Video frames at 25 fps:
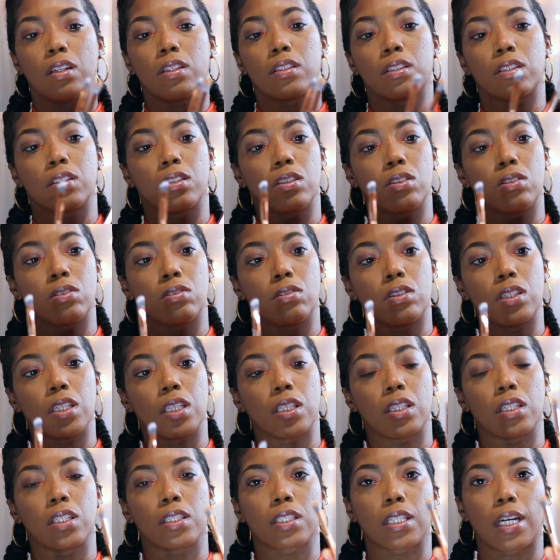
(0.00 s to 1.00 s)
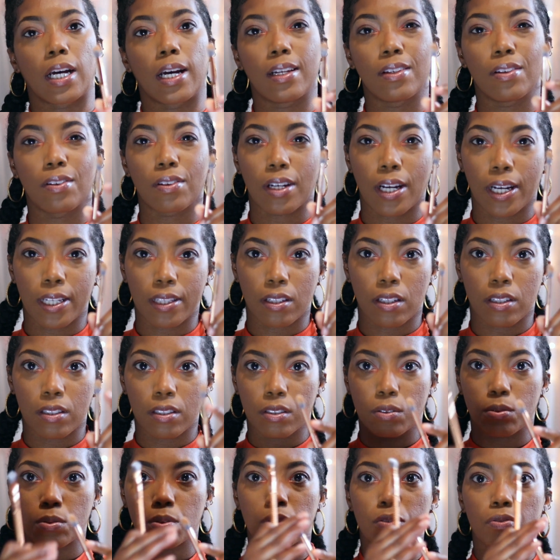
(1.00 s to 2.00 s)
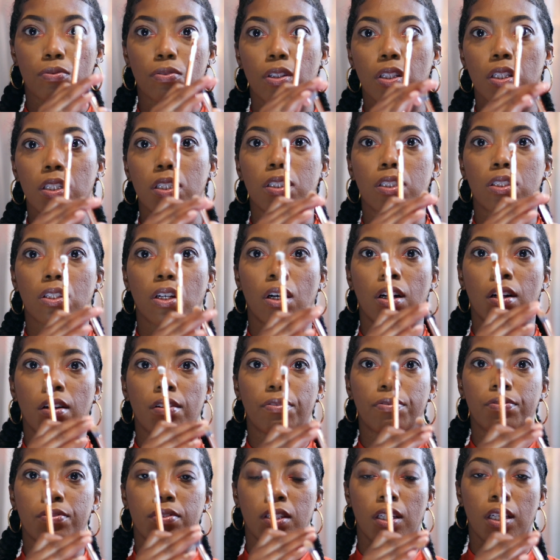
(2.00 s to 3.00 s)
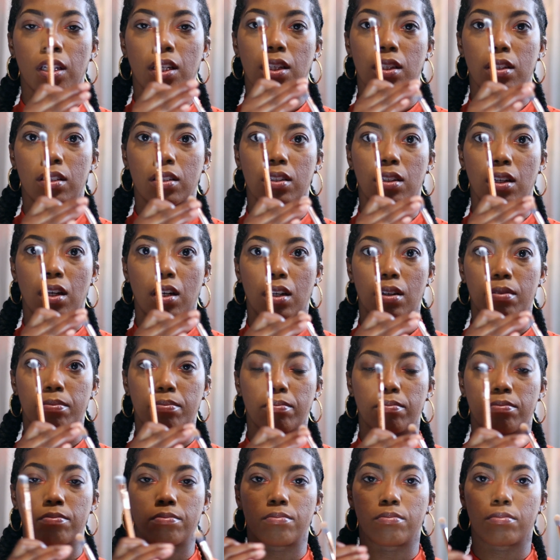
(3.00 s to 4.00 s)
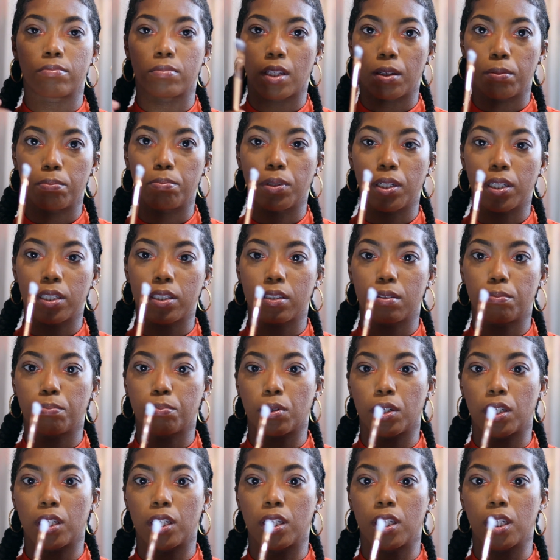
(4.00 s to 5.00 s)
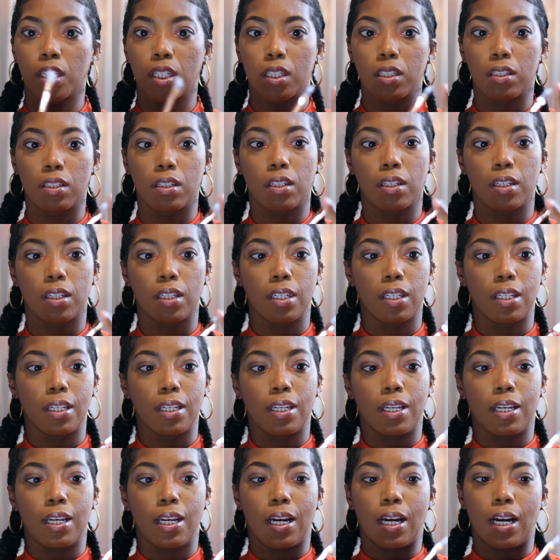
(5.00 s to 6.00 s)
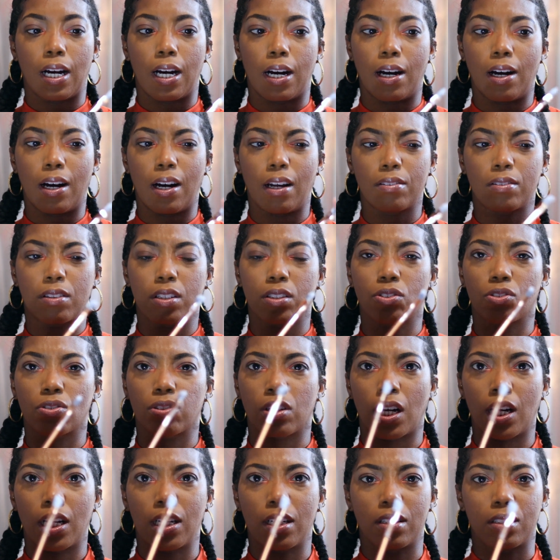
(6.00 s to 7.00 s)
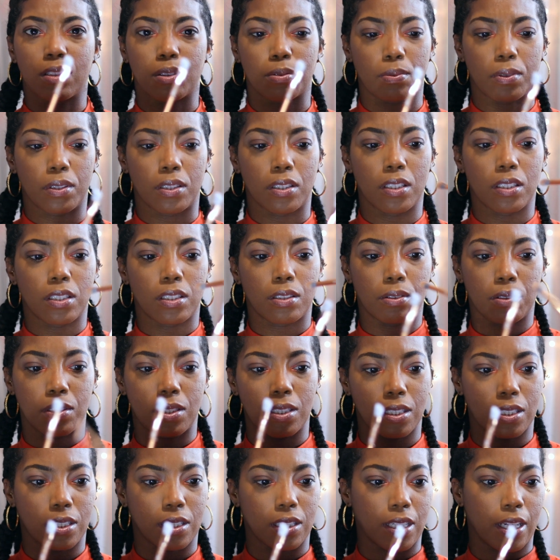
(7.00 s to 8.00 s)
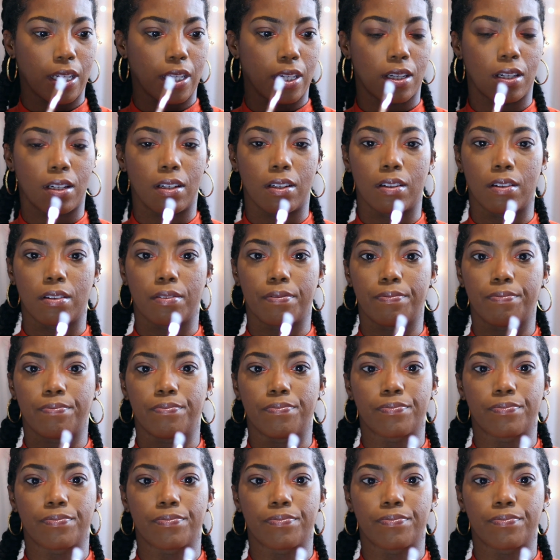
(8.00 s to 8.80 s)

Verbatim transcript: to get this eye look. I thought this was really soft and um, it blended pretty good. i have to try this one. This isn't like a,